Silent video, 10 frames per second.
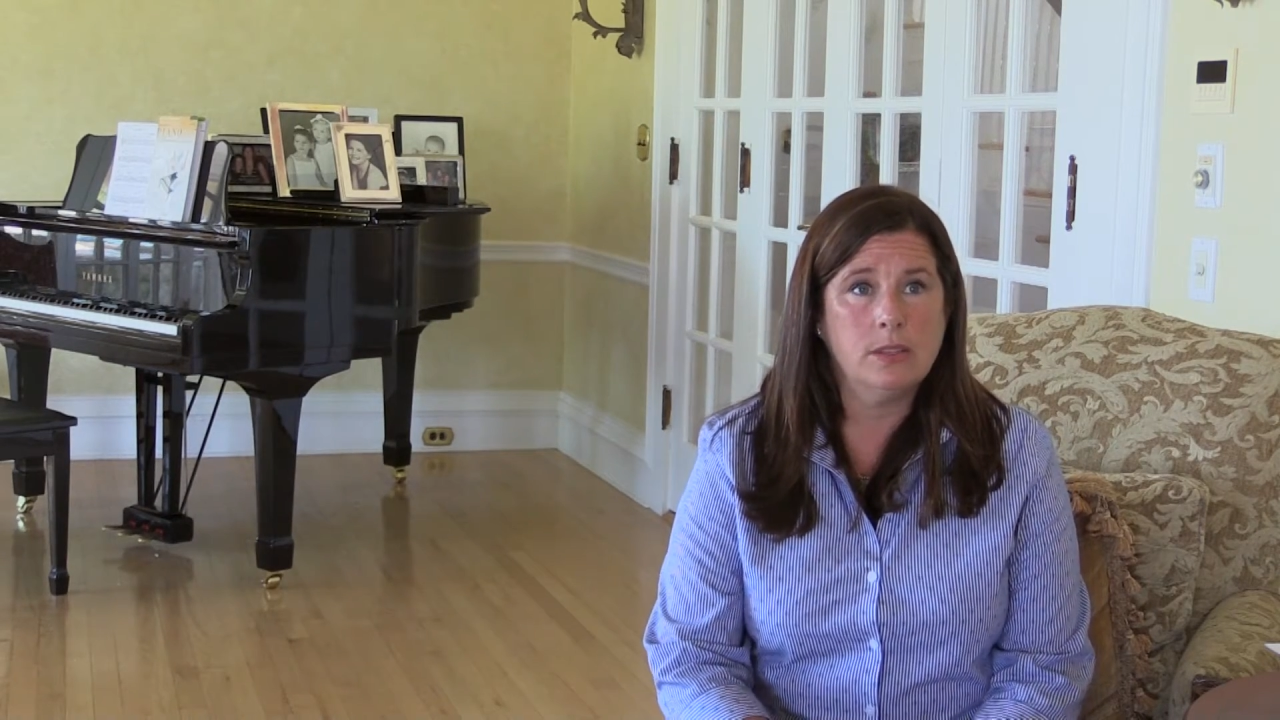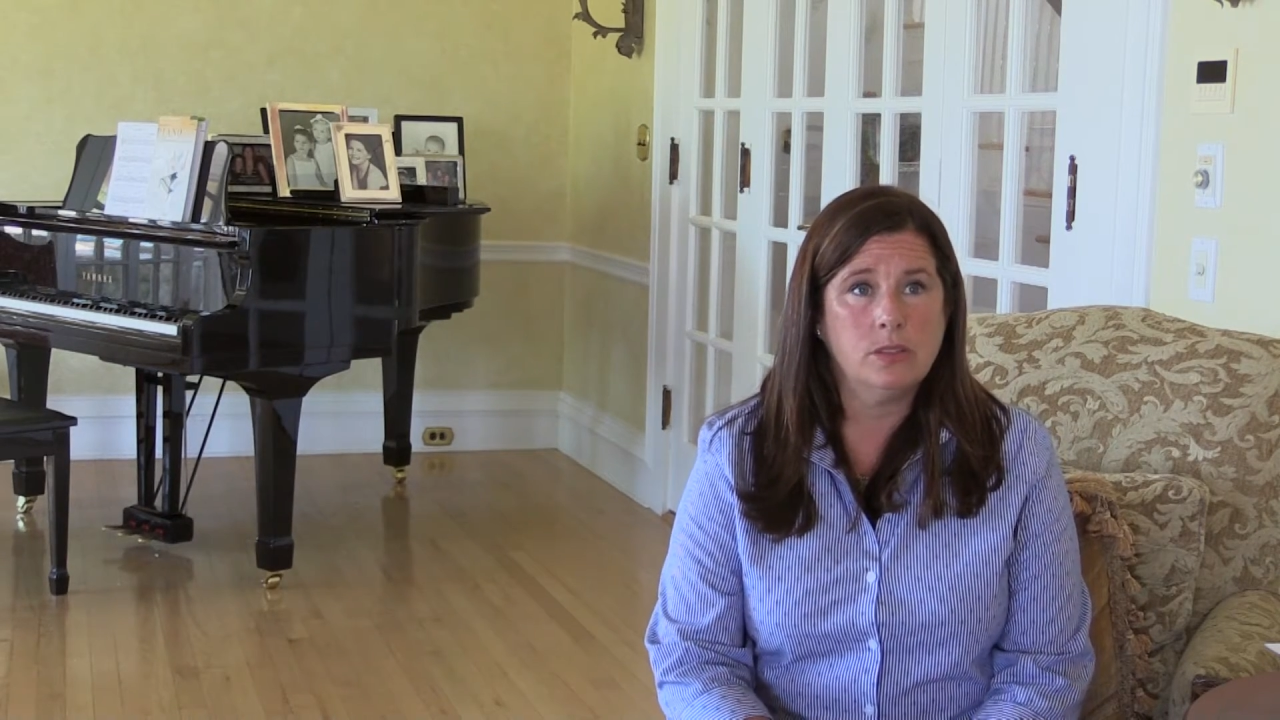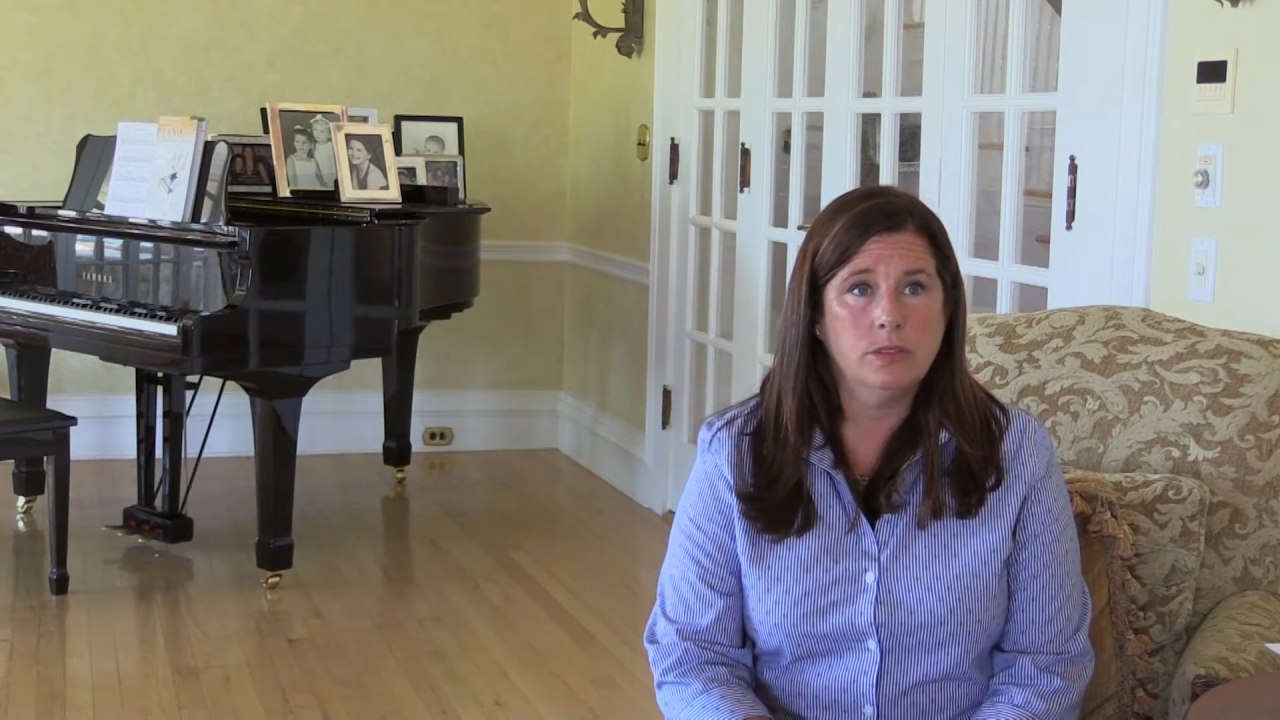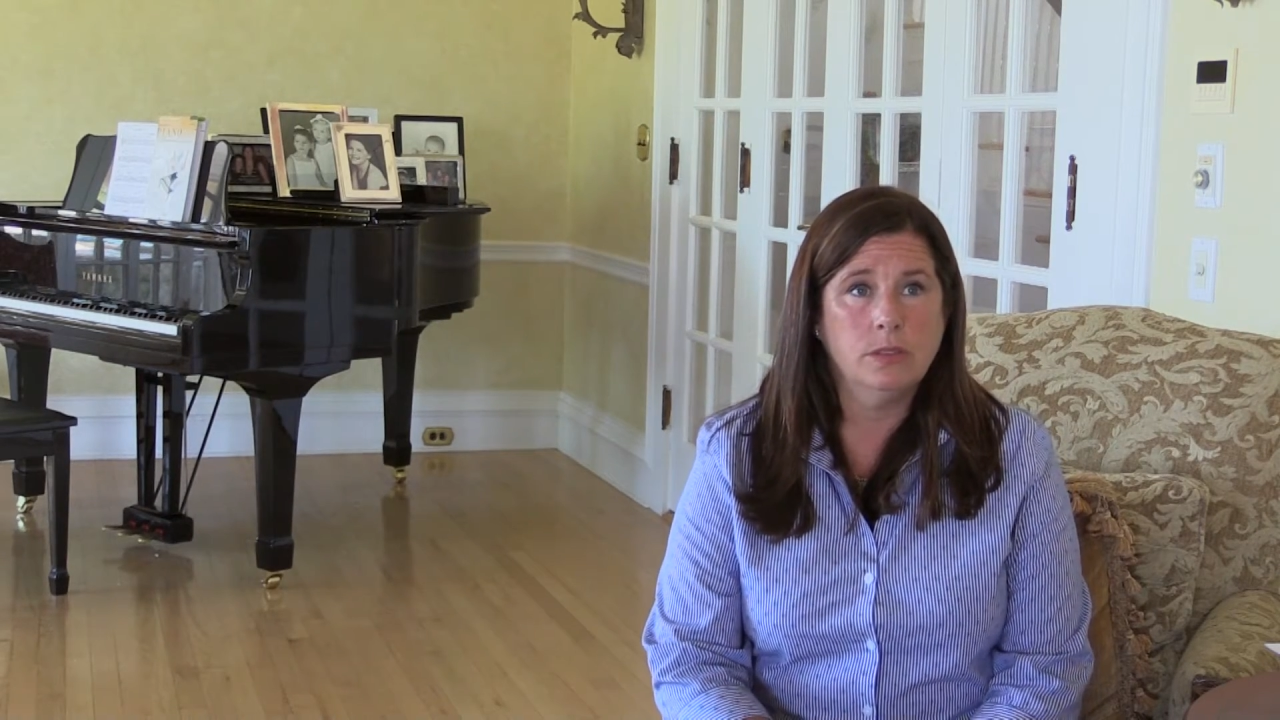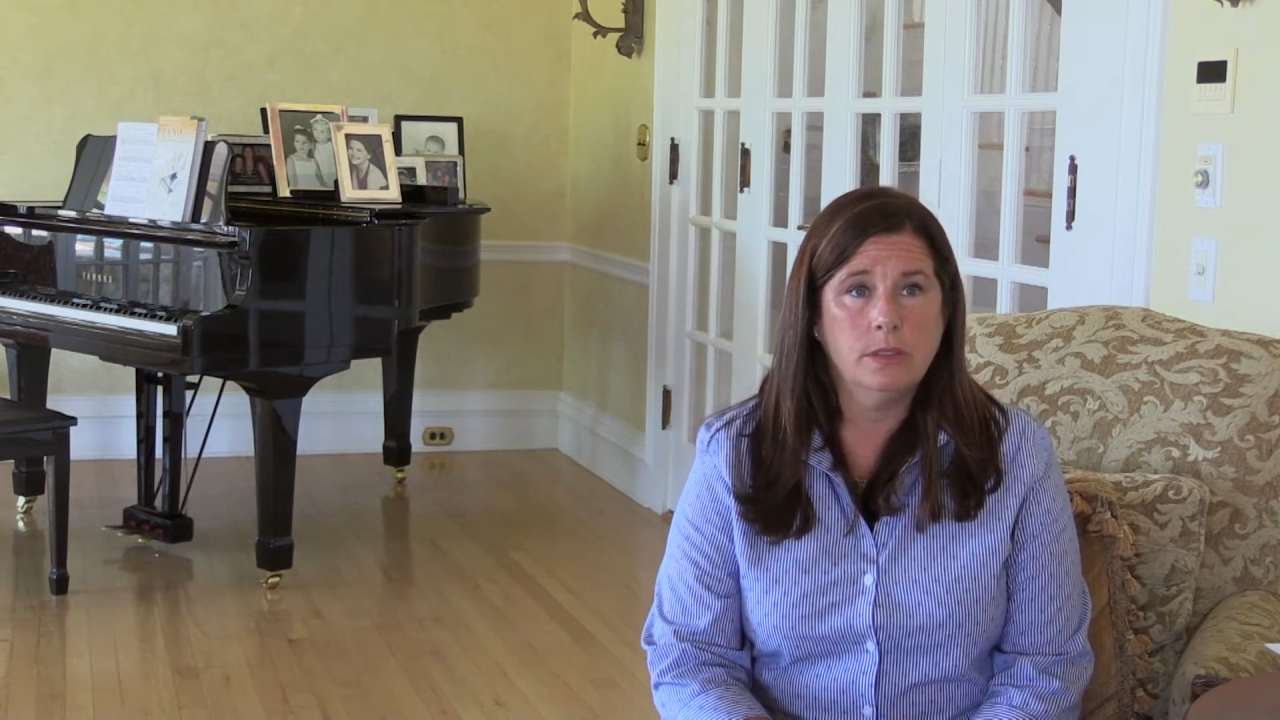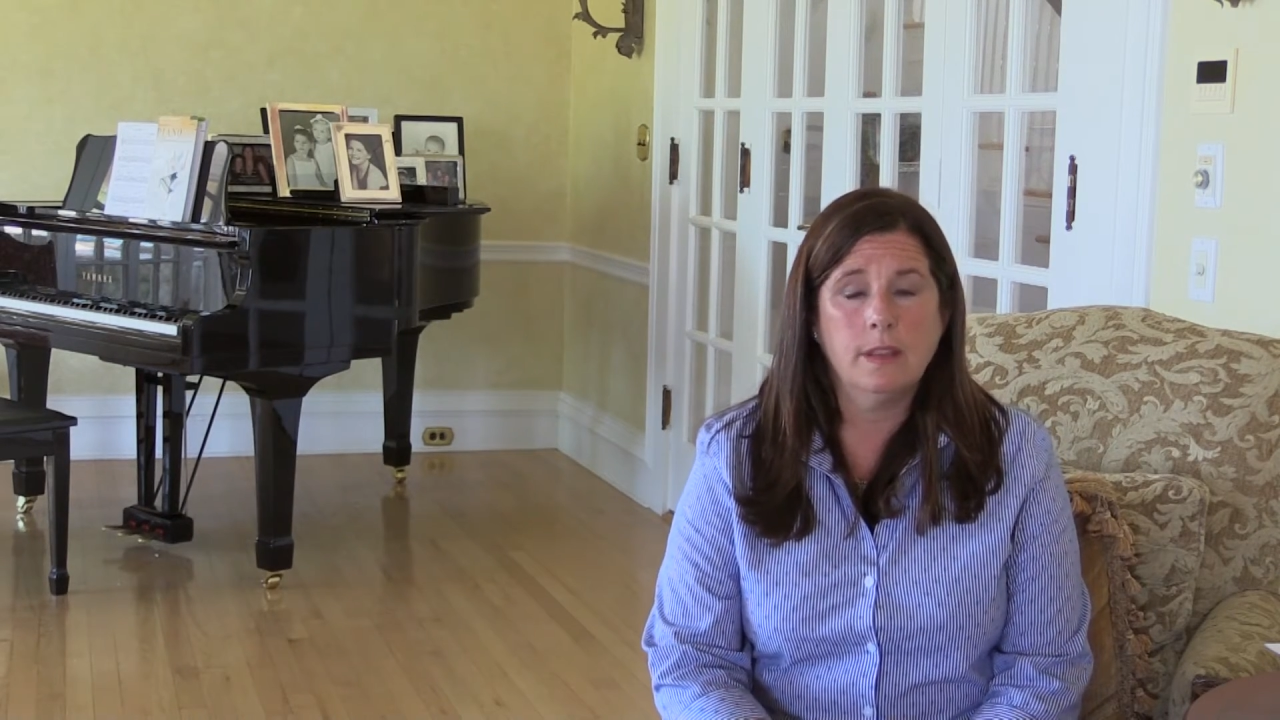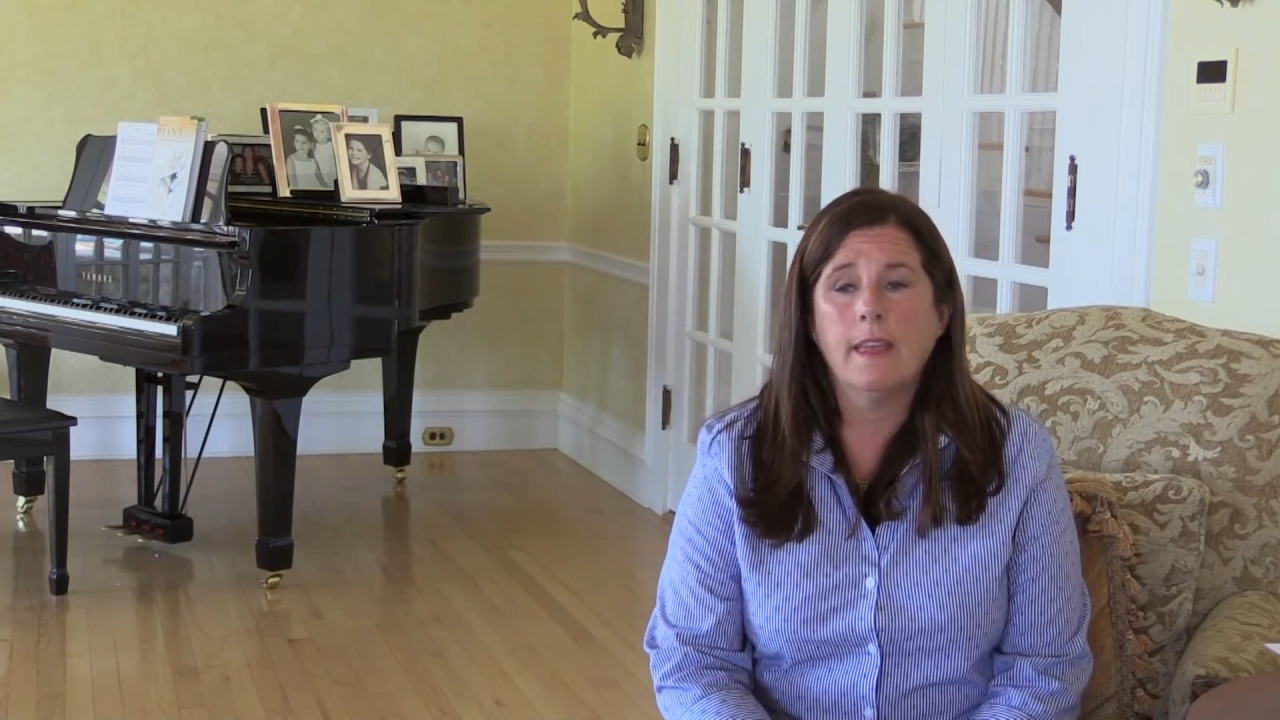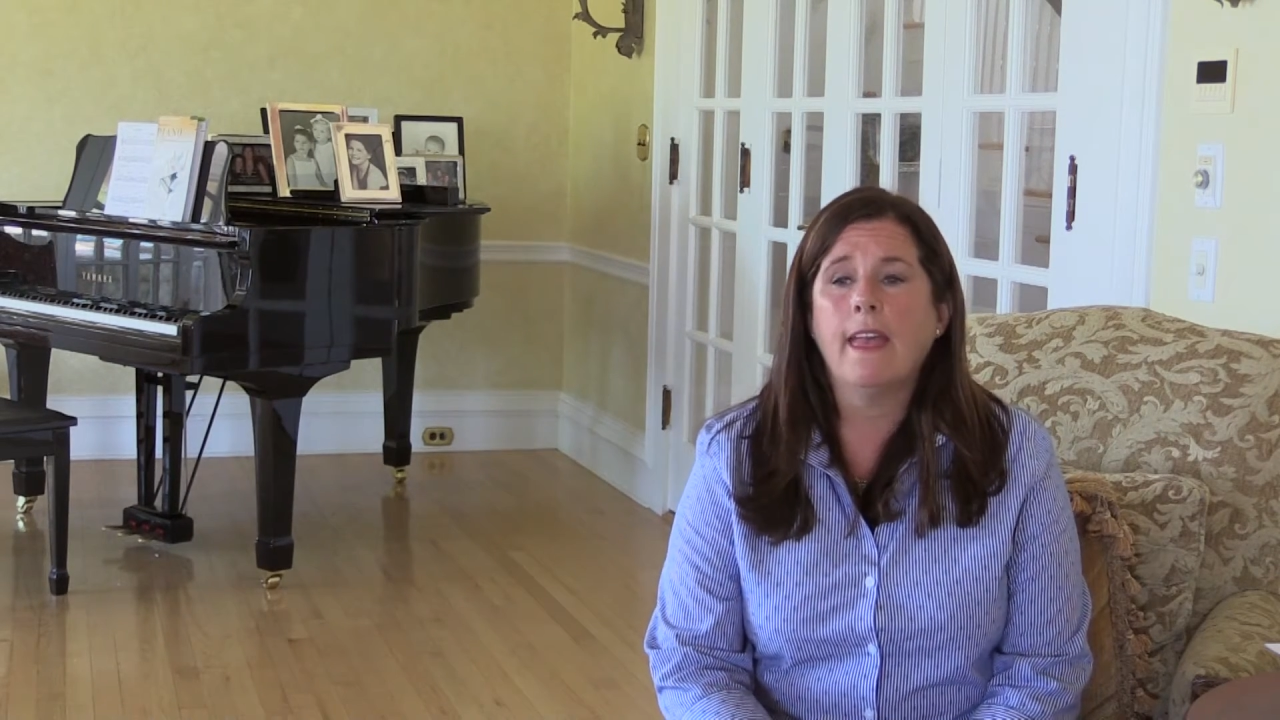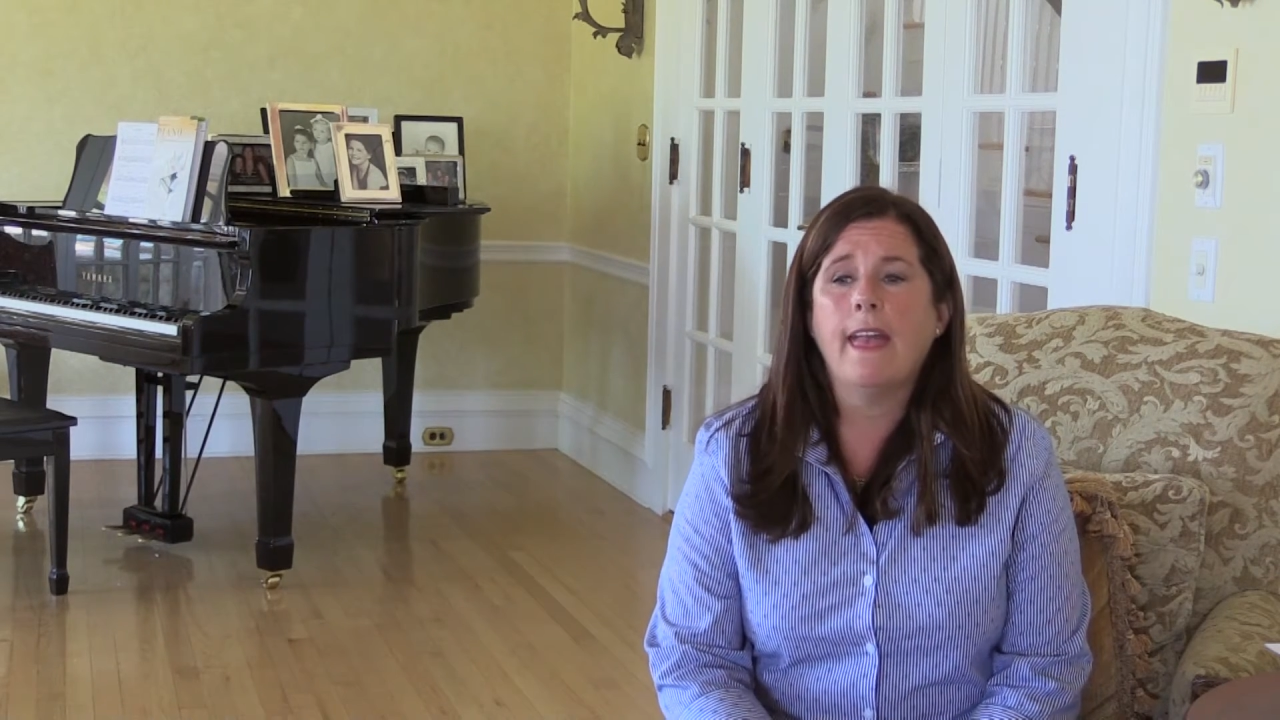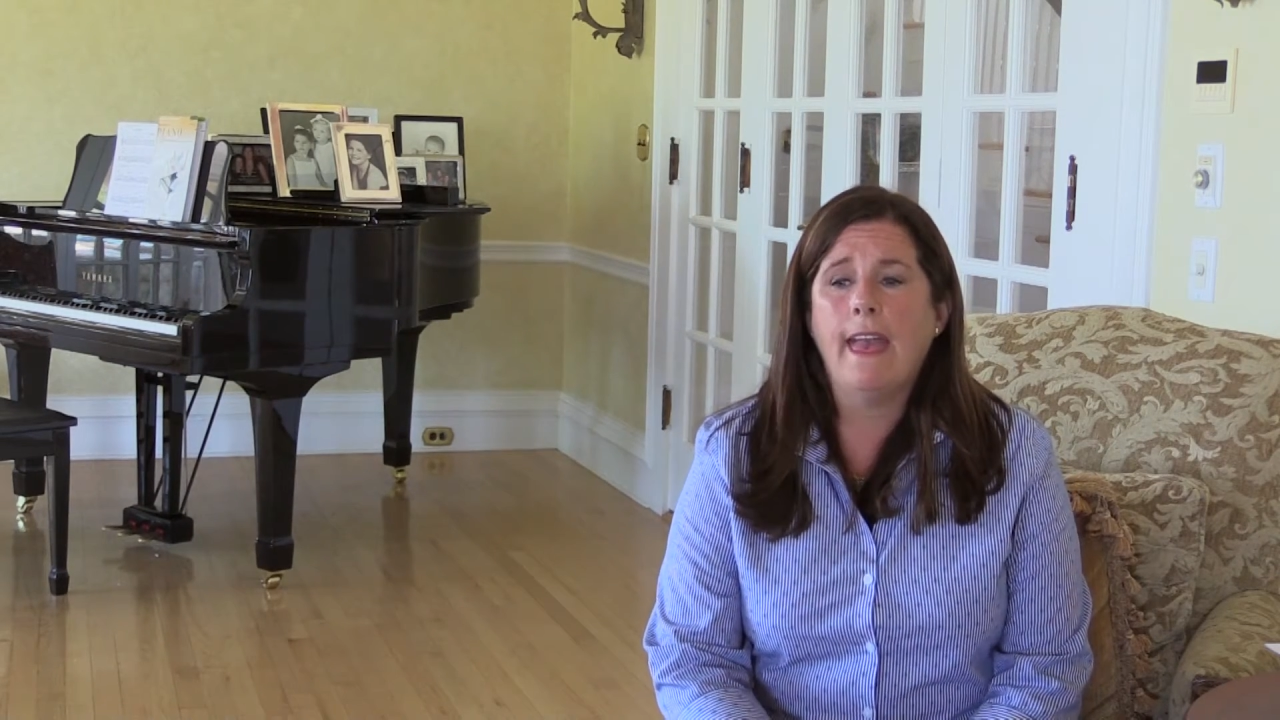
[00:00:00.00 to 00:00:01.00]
school.